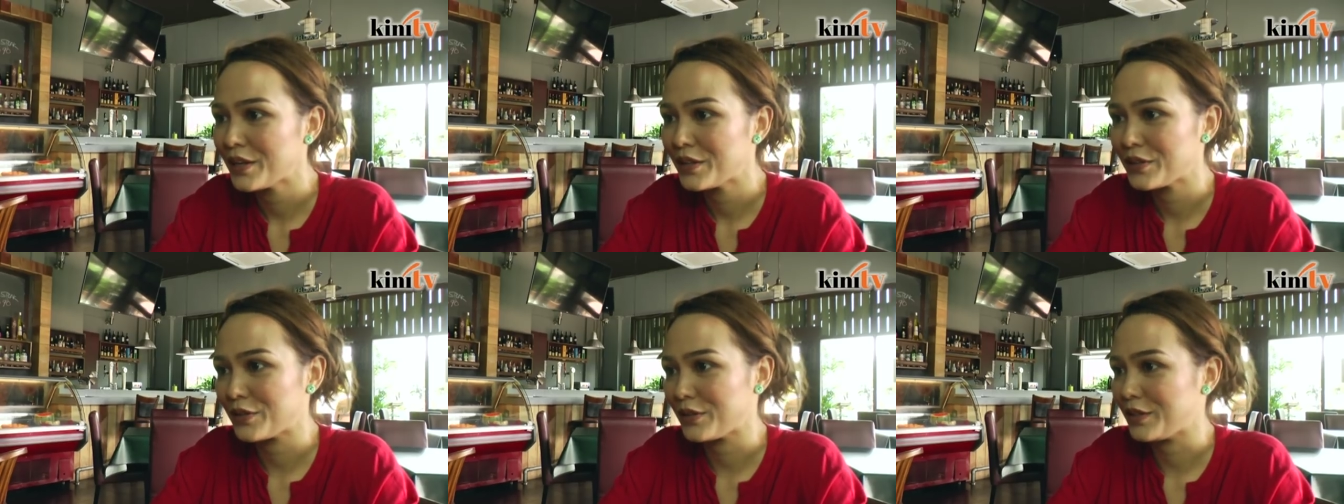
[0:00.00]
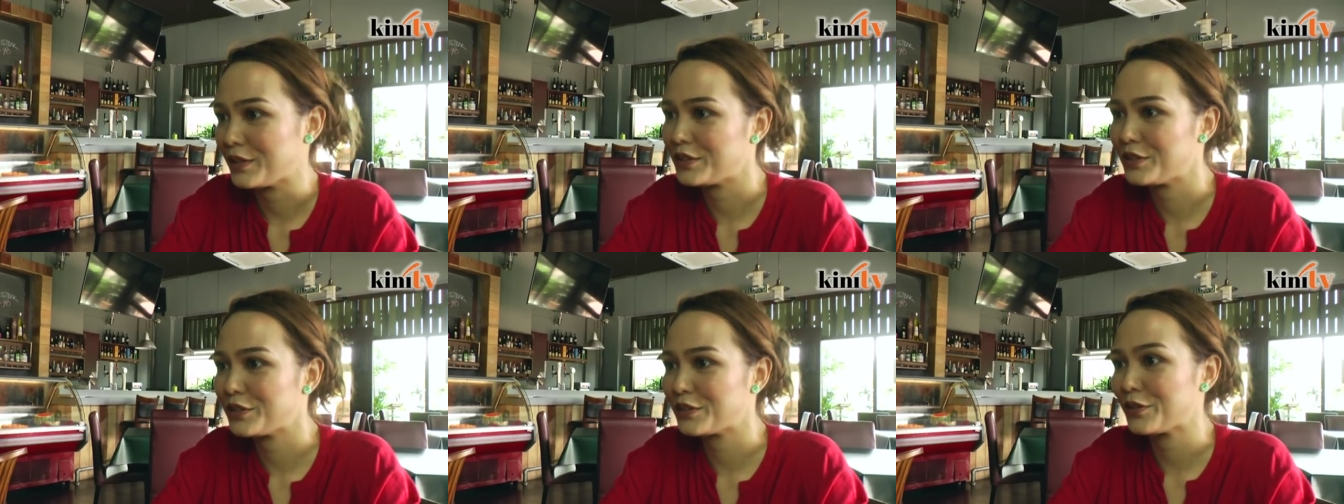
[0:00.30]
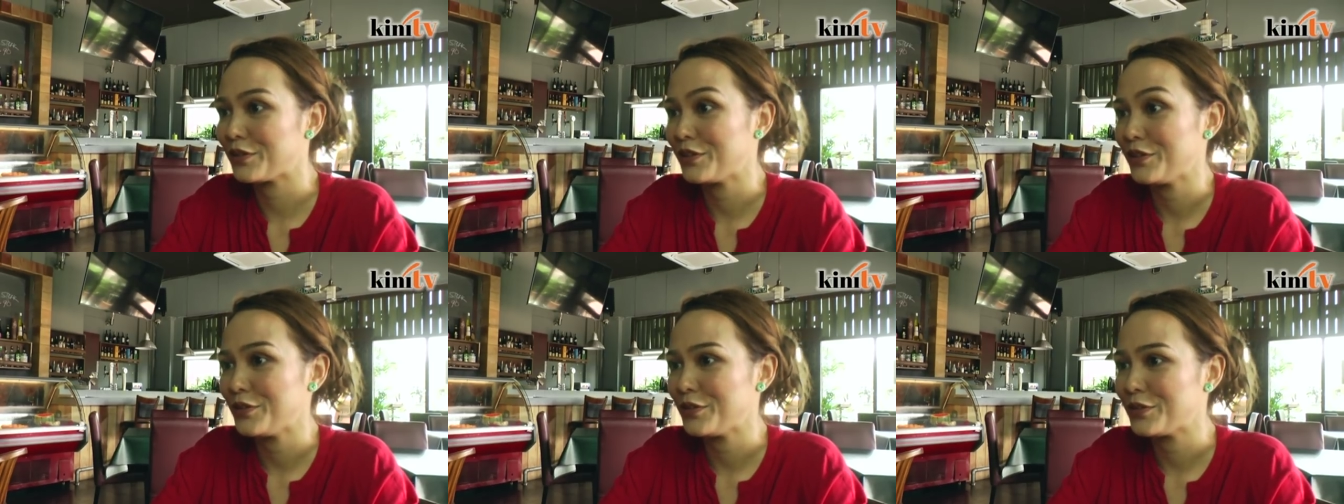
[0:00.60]
so they're just
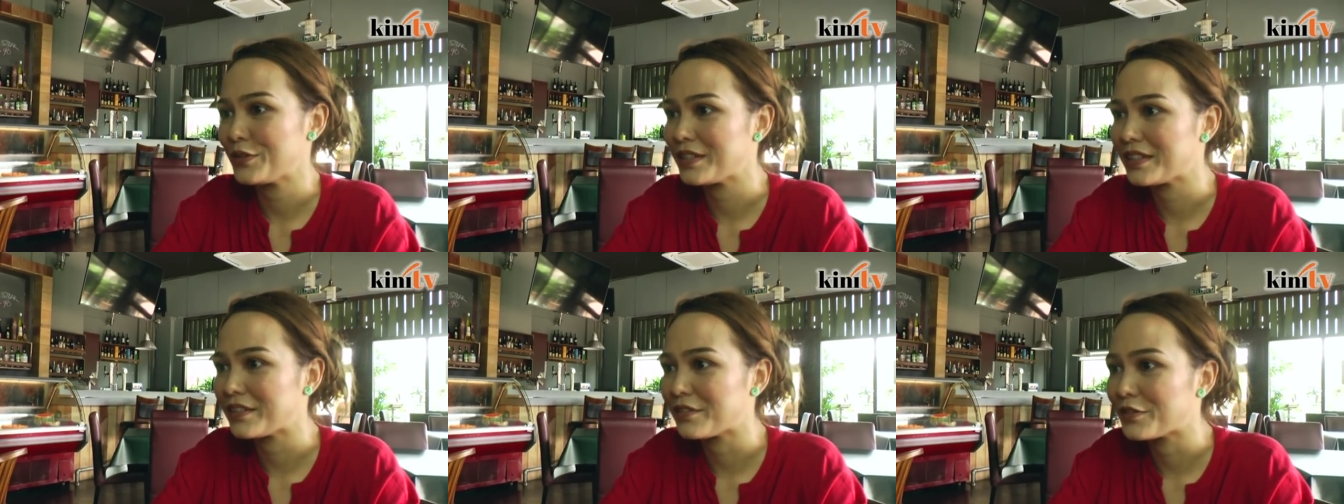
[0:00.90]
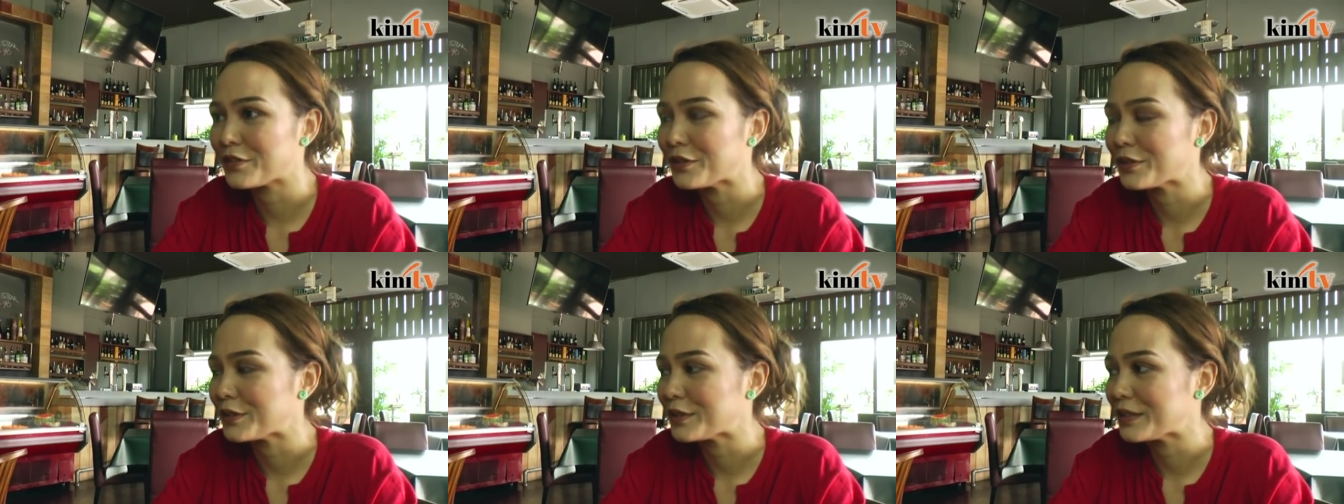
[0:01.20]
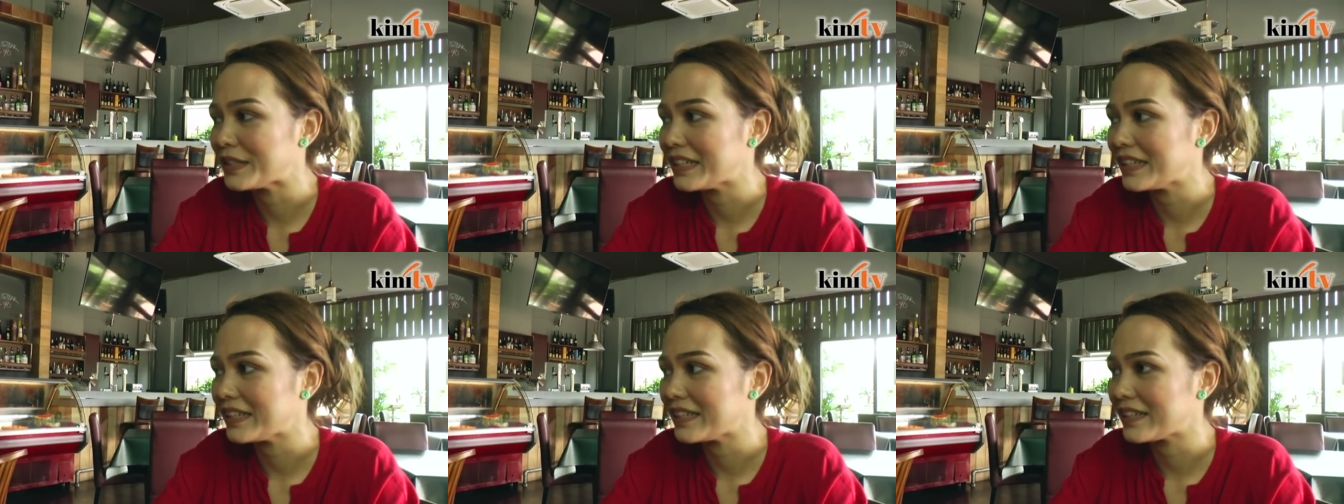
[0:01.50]
going to use her
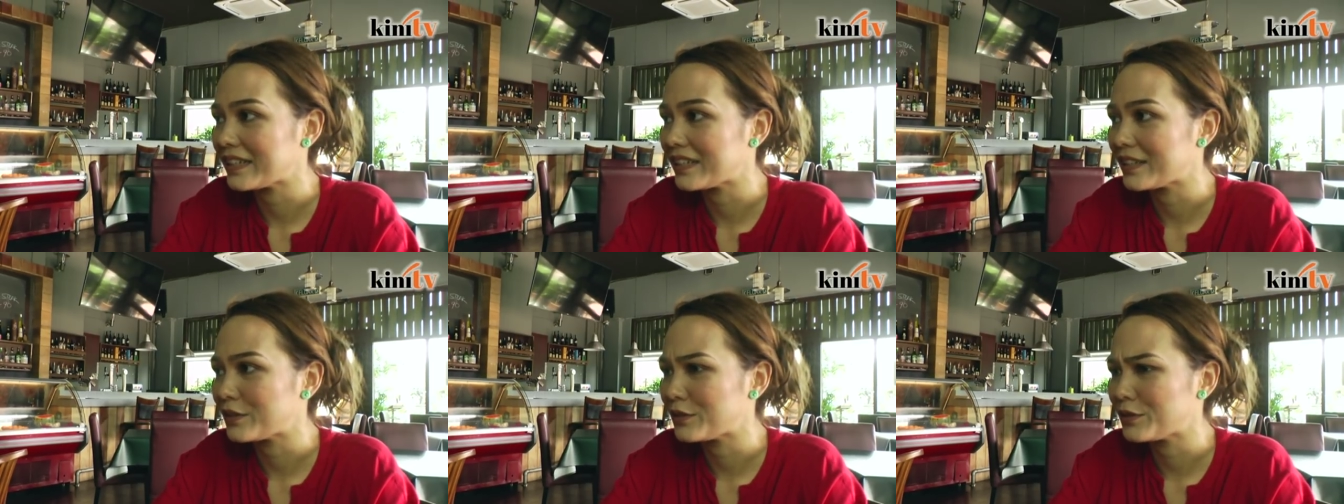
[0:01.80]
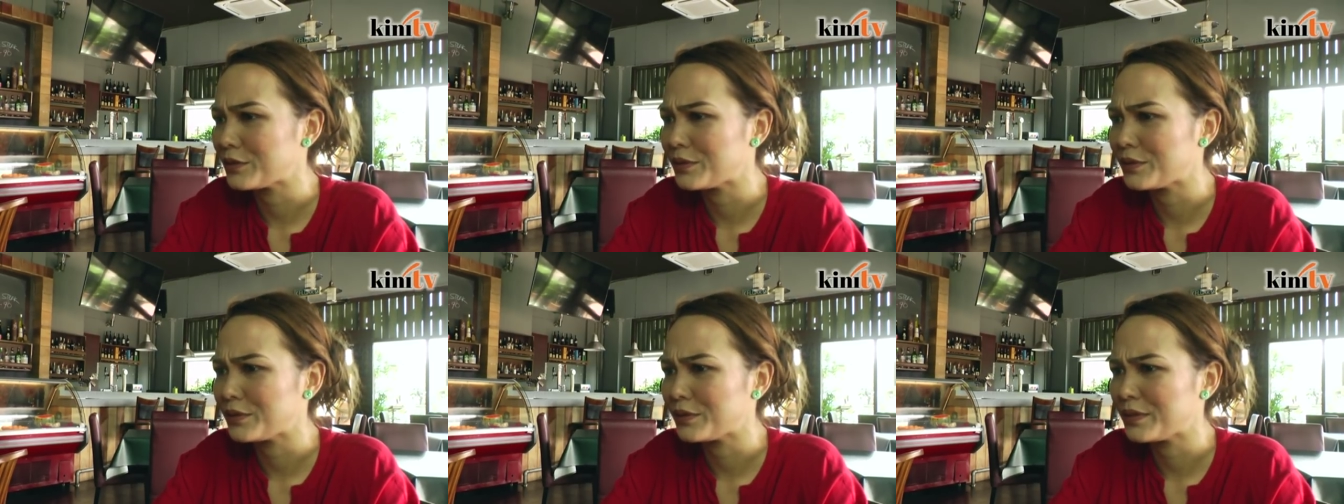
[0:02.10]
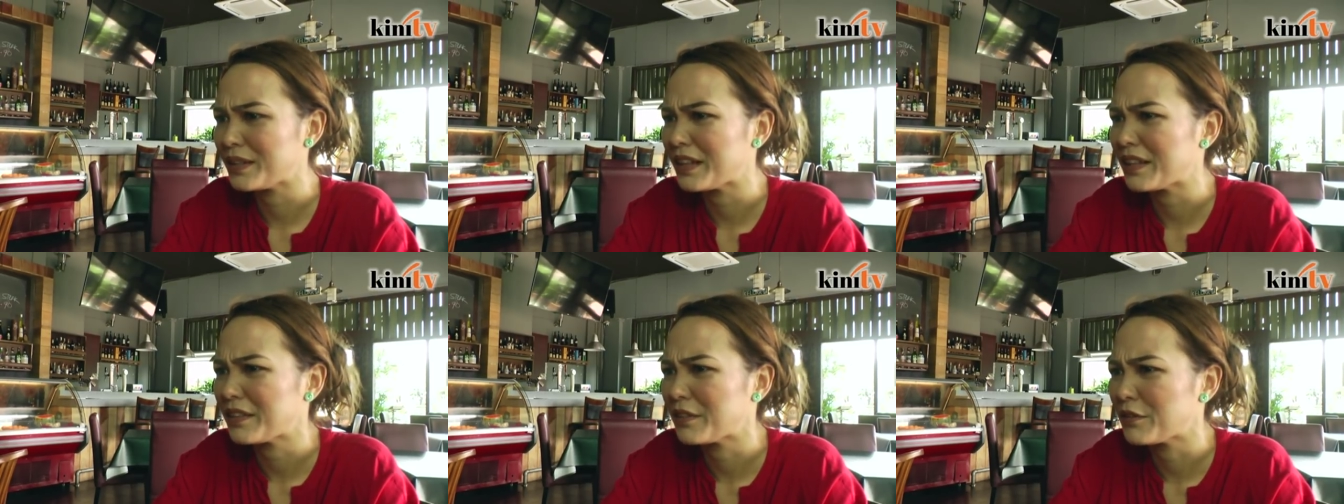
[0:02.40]
for like to
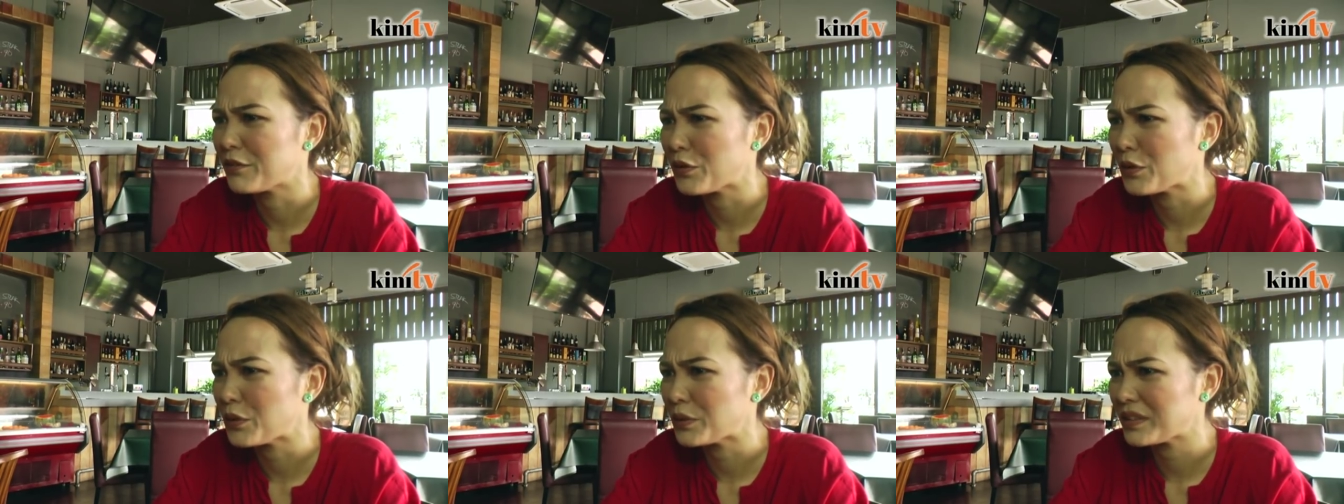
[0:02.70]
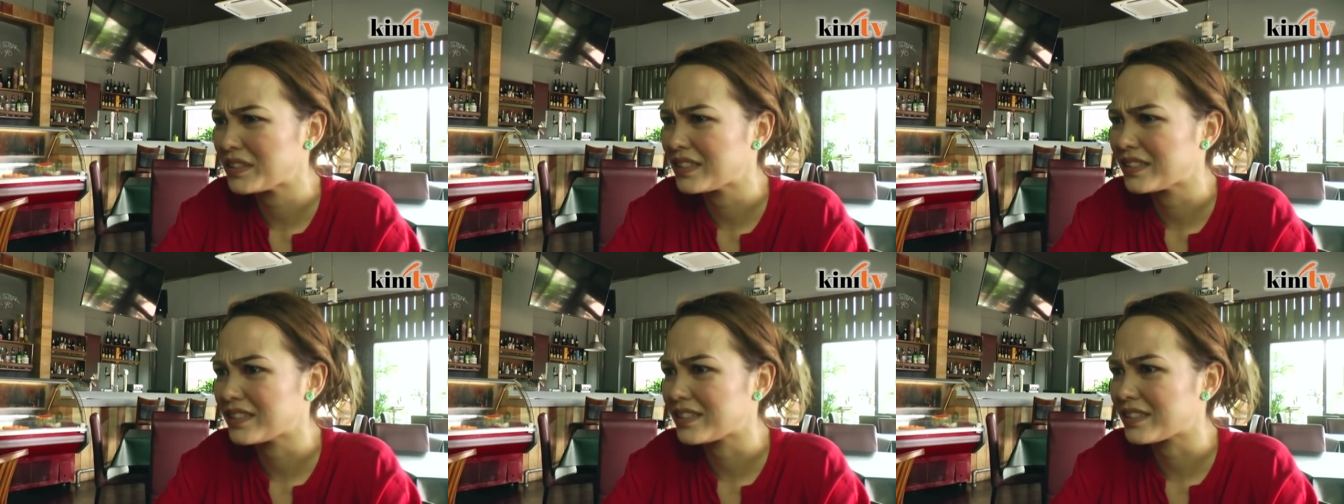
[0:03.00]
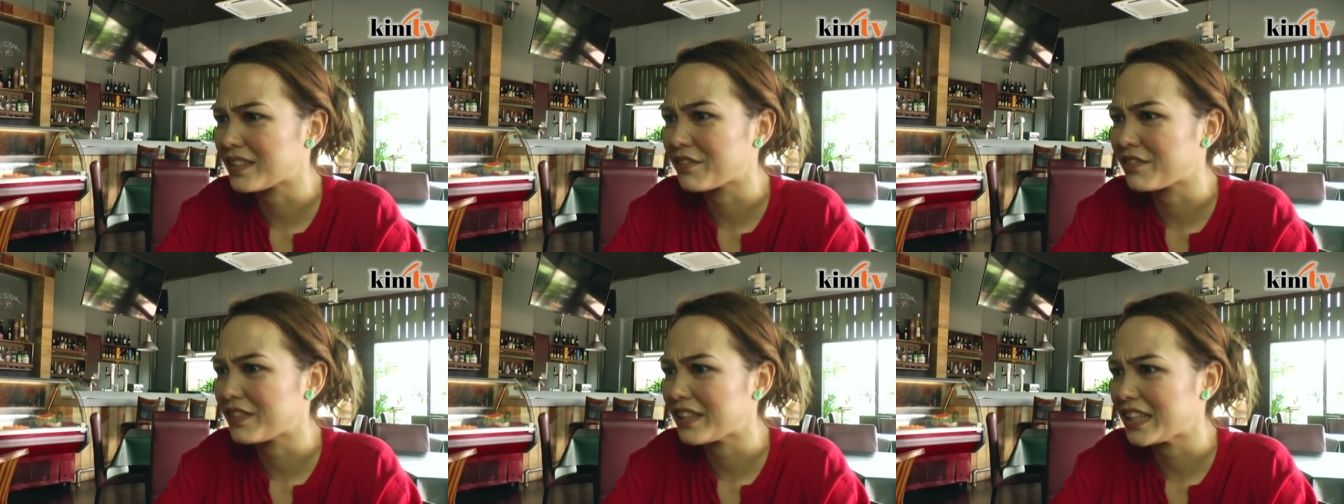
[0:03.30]
get the votes and
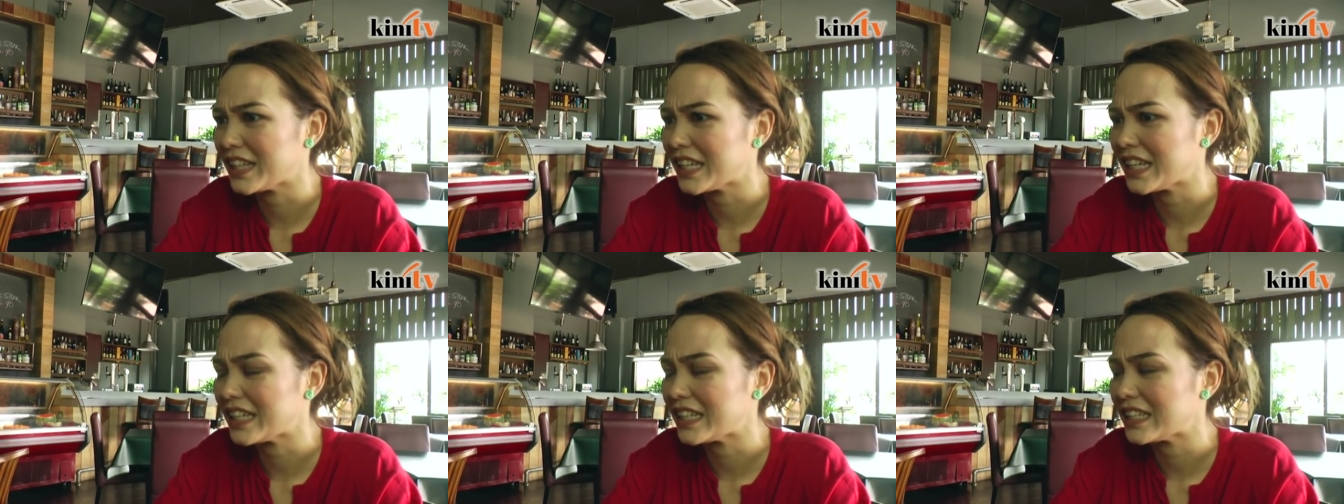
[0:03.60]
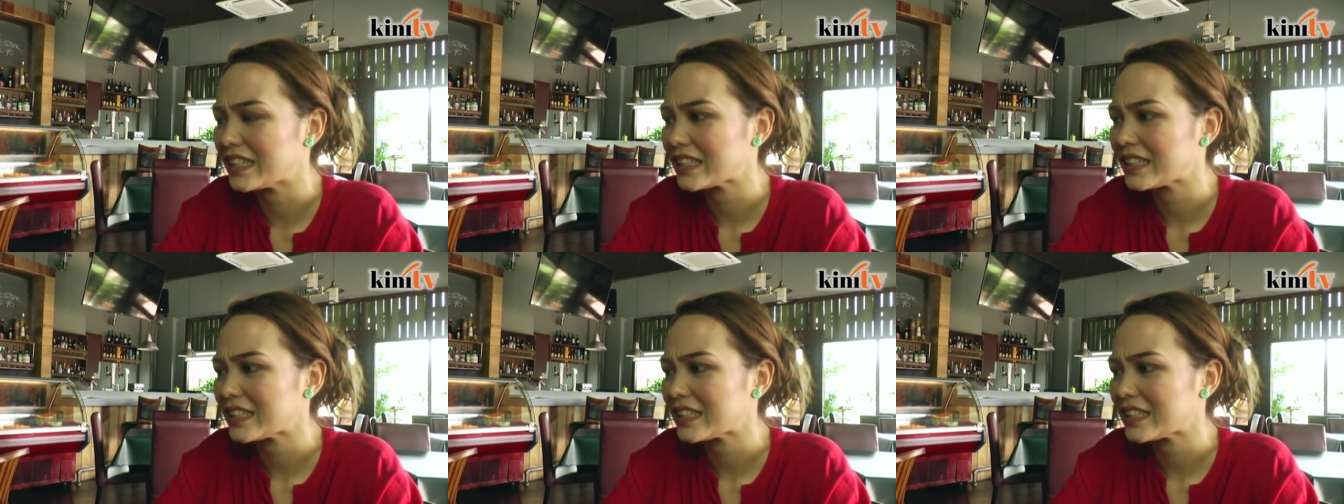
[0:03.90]
stuff like that.